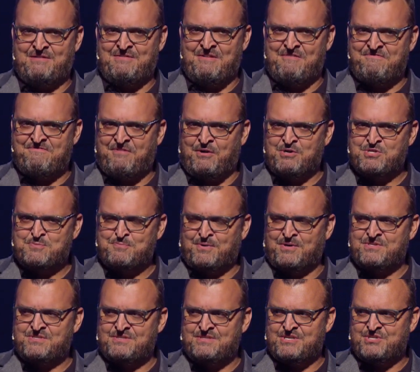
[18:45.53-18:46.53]
the first
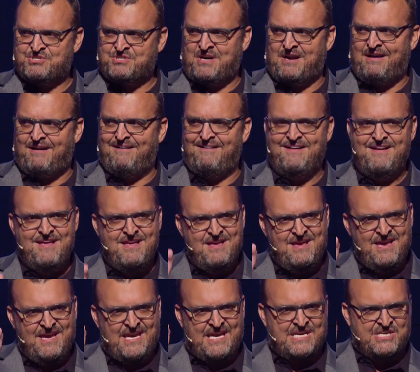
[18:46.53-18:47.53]
person to share?
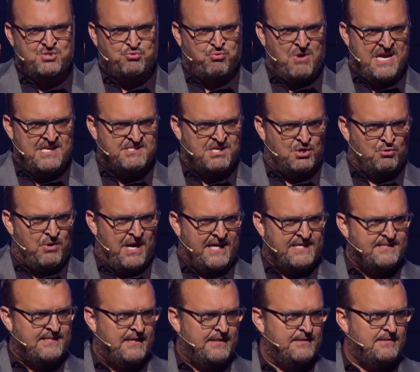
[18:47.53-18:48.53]
He's
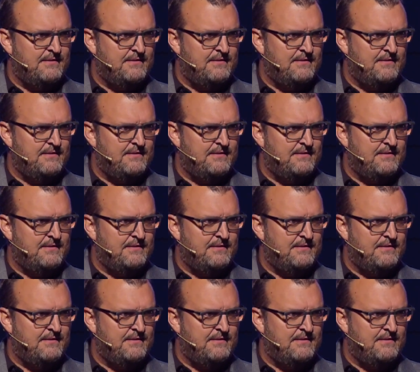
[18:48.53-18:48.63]
resurrected.